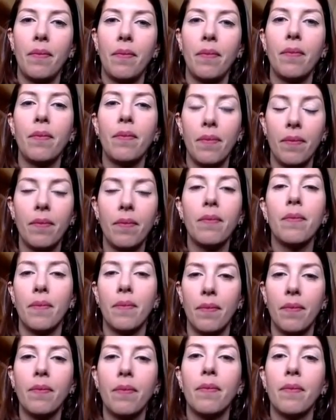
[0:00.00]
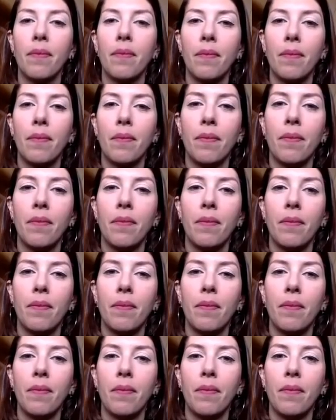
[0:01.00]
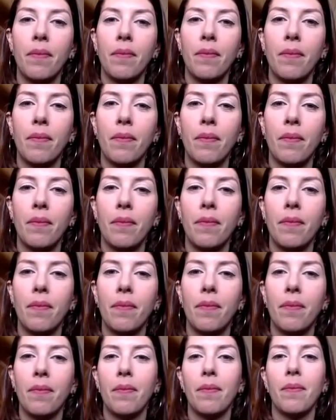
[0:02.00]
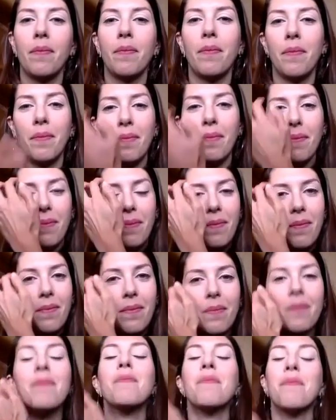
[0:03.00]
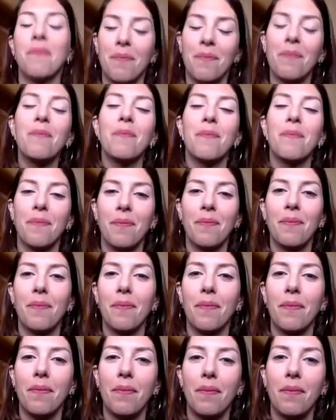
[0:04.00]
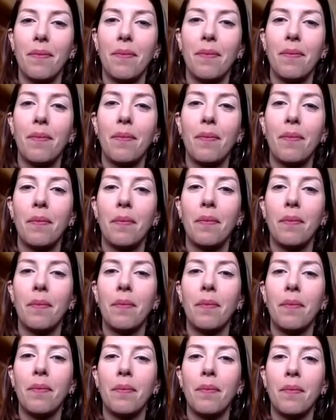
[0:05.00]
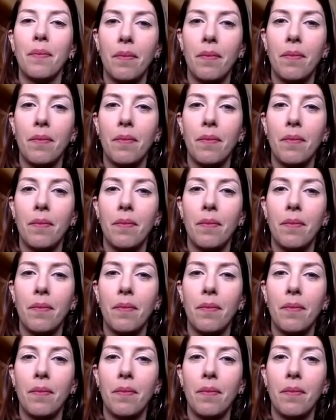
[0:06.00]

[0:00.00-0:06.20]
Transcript: The person shown says nothing.